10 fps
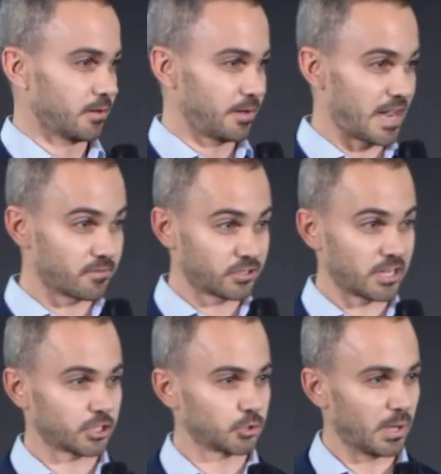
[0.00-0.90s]

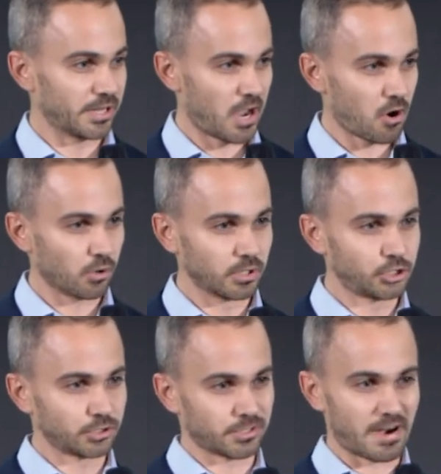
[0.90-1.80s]
Advertisers will now only
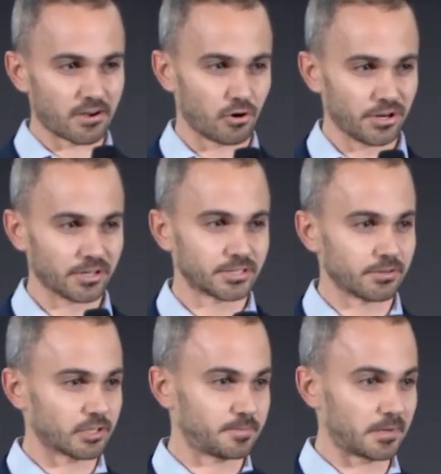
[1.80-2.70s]
choose the right audience
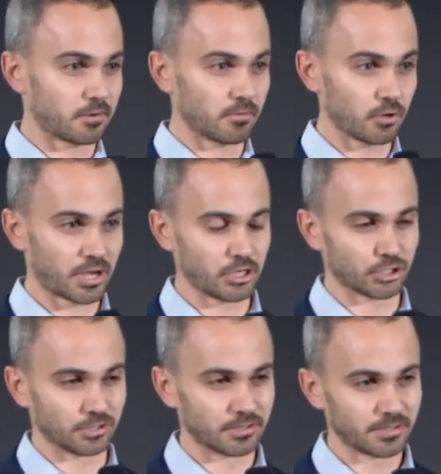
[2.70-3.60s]
irrespective of
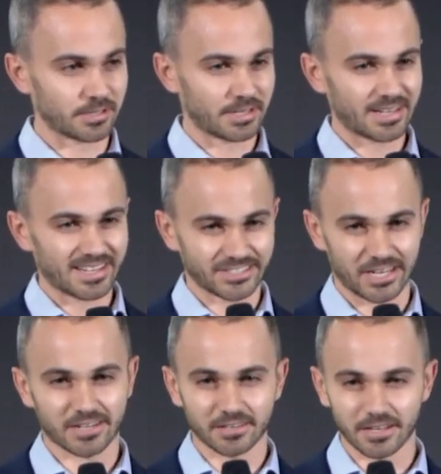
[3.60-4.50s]
location.
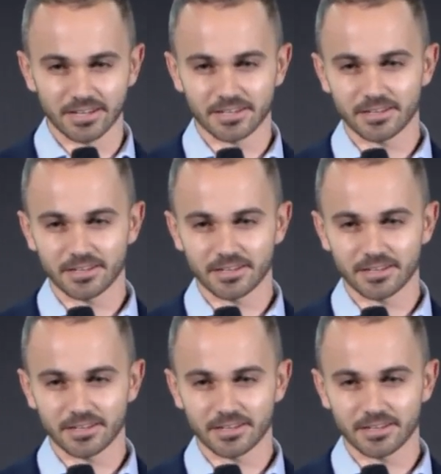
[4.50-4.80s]
Secondly,